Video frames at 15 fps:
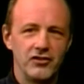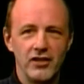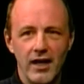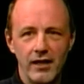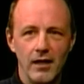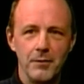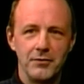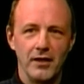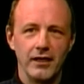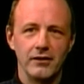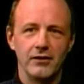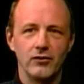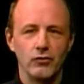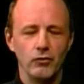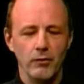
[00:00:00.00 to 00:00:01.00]
John Updike,
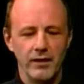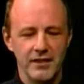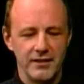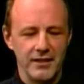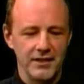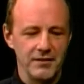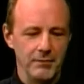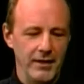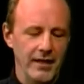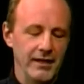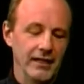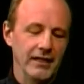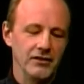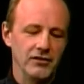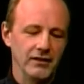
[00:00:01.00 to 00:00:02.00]
the true Renaissance man,
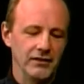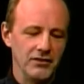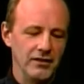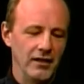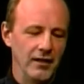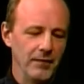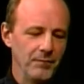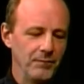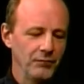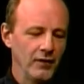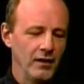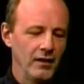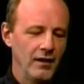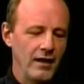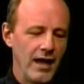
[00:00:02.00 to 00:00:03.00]
I guess you could say.
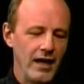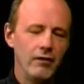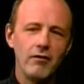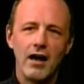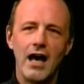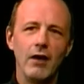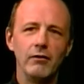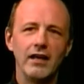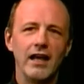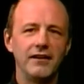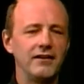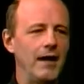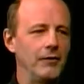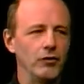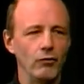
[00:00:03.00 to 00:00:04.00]
I don't know how he had
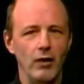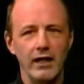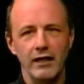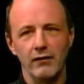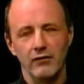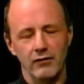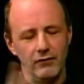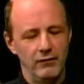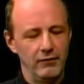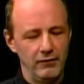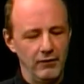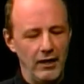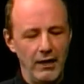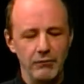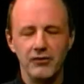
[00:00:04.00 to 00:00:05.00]
time to write
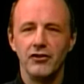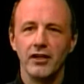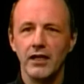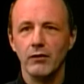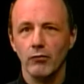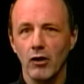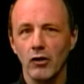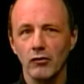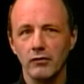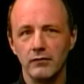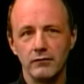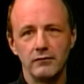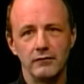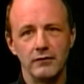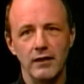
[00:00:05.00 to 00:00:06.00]
everything he wrote.
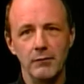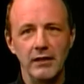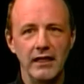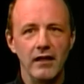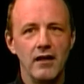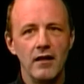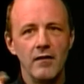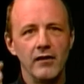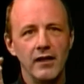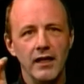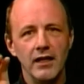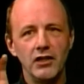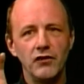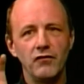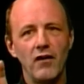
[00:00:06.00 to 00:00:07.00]
I mean,
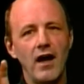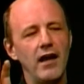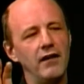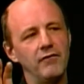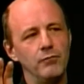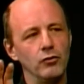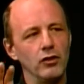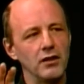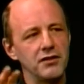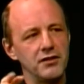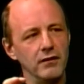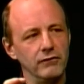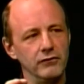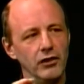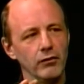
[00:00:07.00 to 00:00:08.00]
his five books
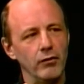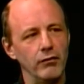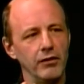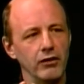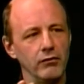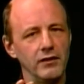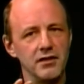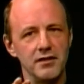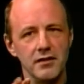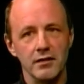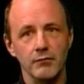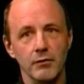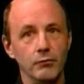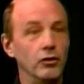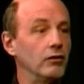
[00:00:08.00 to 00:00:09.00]
of literary
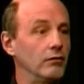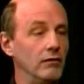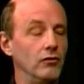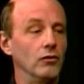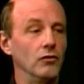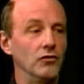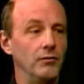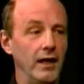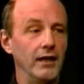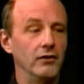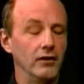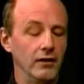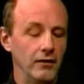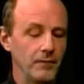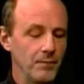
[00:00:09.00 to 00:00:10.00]
criticism and book reviews
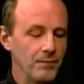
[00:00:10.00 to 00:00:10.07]
mainly